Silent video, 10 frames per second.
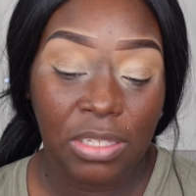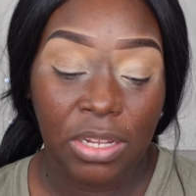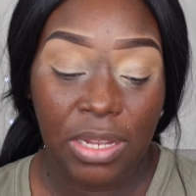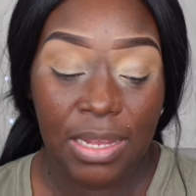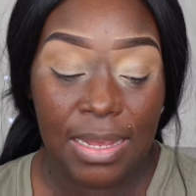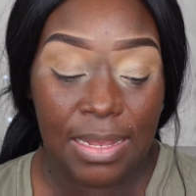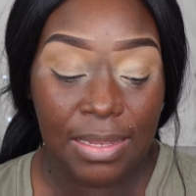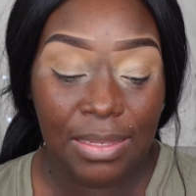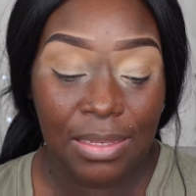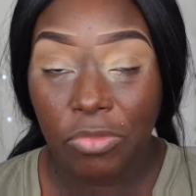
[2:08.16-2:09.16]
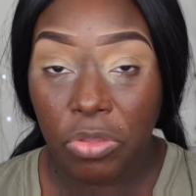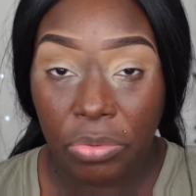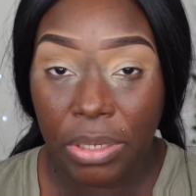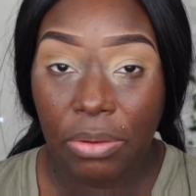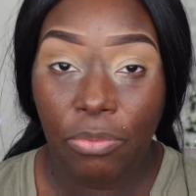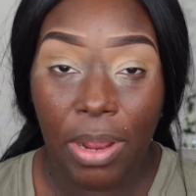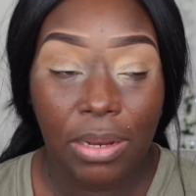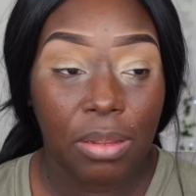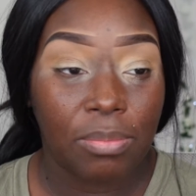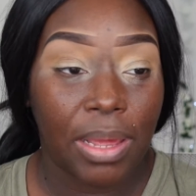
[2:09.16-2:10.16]
there is 3
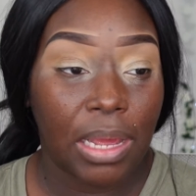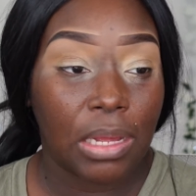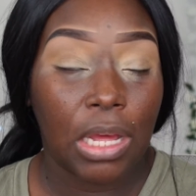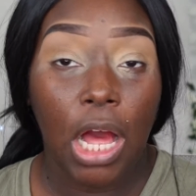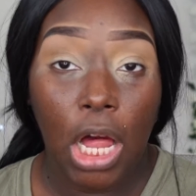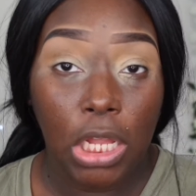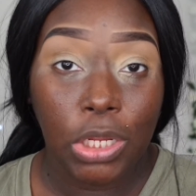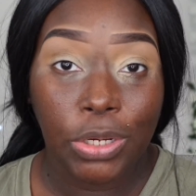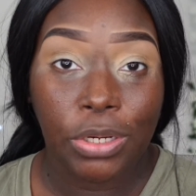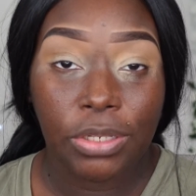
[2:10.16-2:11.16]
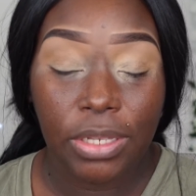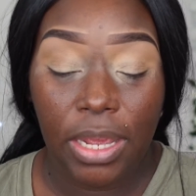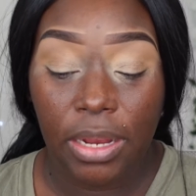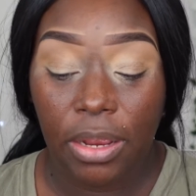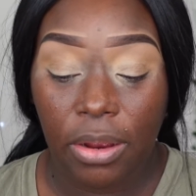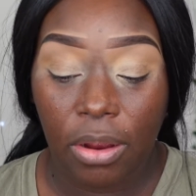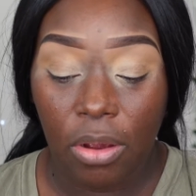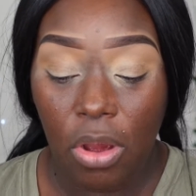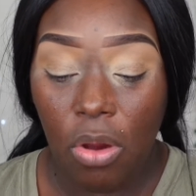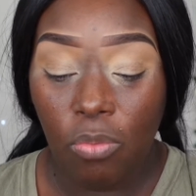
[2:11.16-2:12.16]
random like colors in
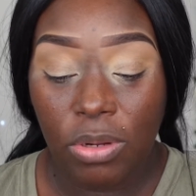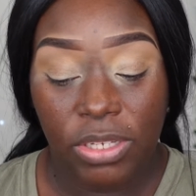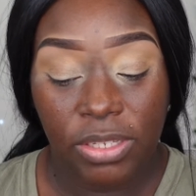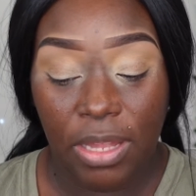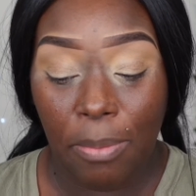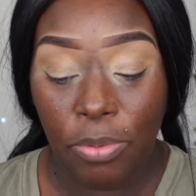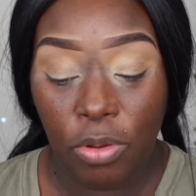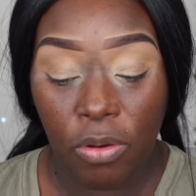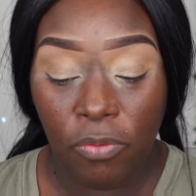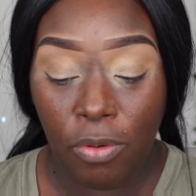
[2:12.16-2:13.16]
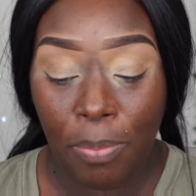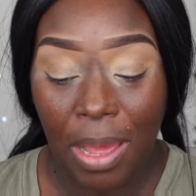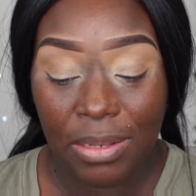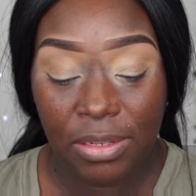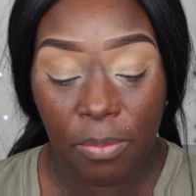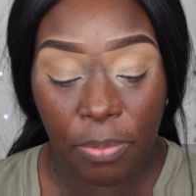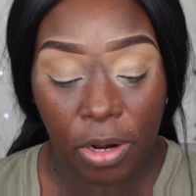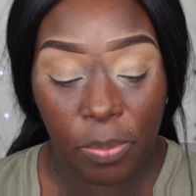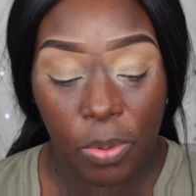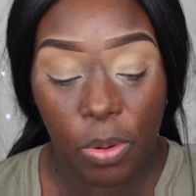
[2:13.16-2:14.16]
here, which is that beautiful pastel
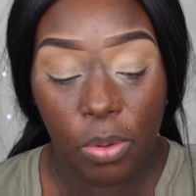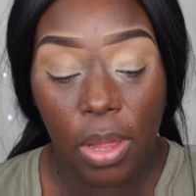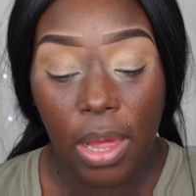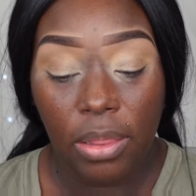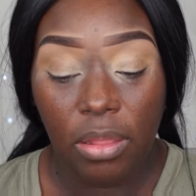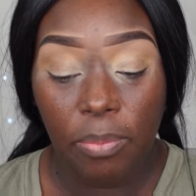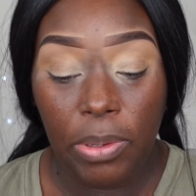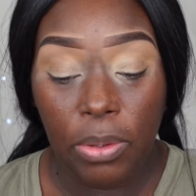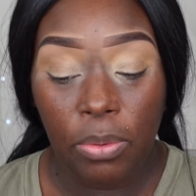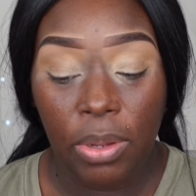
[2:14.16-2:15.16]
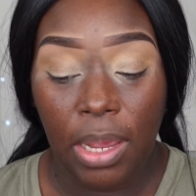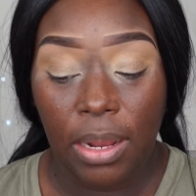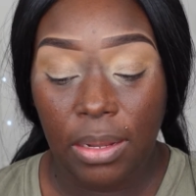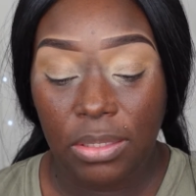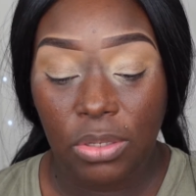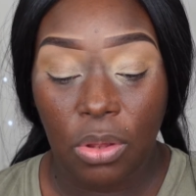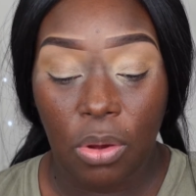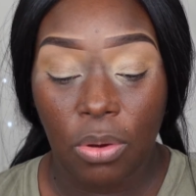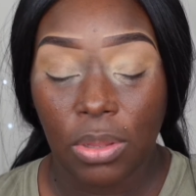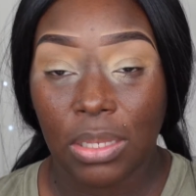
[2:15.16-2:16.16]
purple, the blue, and this
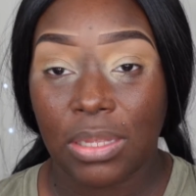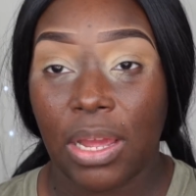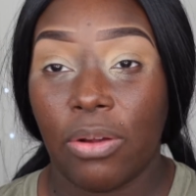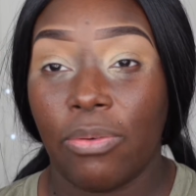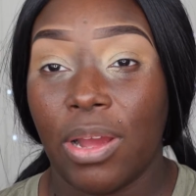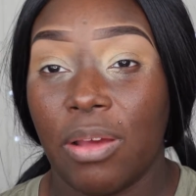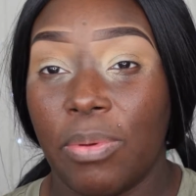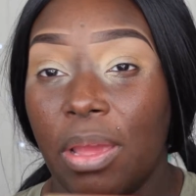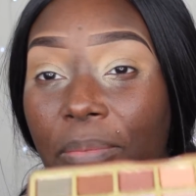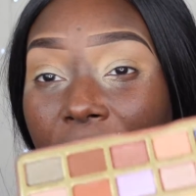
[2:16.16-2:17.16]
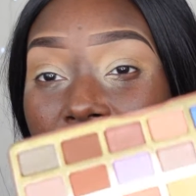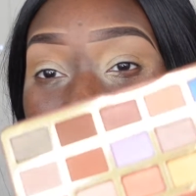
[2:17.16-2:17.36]
gold that's like grabbing my